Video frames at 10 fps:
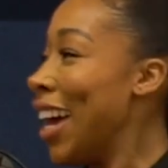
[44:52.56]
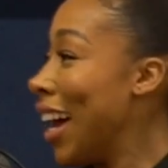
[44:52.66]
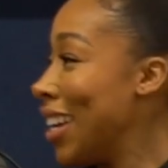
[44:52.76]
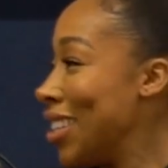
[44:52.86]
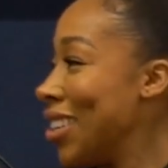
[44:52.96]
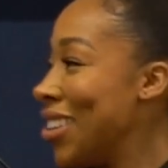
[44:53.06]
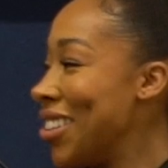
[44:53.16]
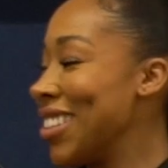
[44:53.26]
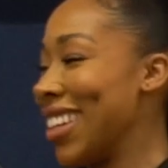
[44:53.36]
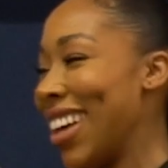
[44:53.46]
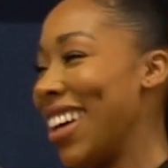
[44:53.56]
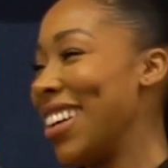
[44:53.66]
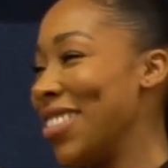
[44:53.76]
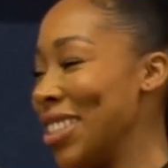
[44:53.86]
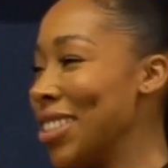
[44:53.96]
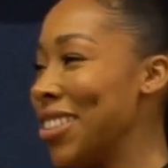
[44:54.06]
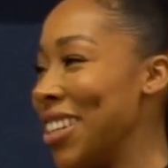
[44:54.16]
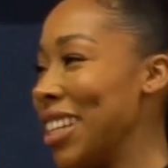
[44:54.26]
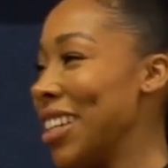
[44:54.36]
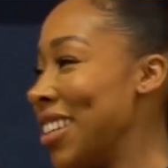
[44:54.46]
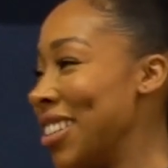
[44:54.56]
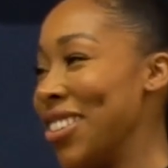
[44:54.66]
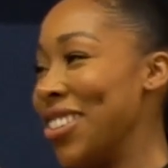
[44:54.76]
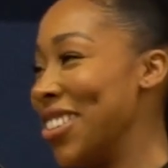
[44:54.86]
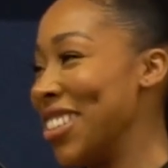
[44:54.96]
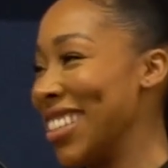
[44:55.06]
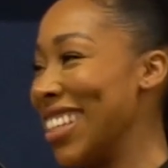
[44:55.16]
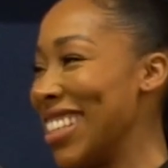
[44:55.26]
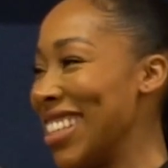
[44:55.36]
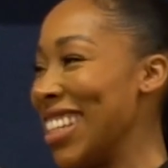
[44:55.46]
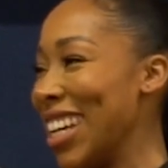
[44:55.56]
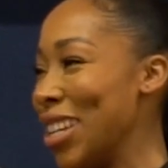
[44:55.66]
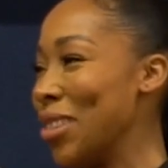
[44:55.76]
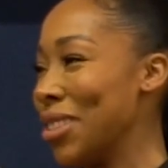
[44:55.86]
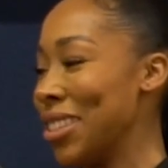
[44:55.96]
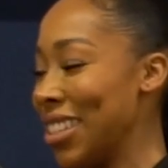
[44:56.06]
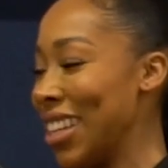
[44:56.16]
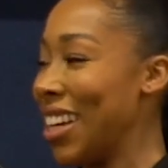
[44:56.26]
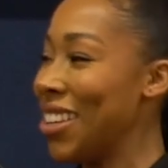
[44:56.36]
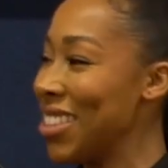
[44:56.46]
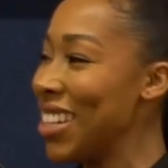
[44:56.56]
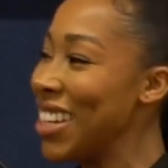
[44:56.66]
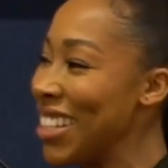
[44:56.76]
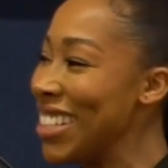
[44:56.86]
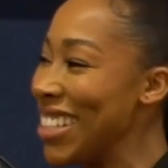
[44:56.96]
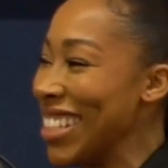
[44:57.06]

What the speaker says: And a dog, yeah, which is great. Get a dog. That helps to get outside.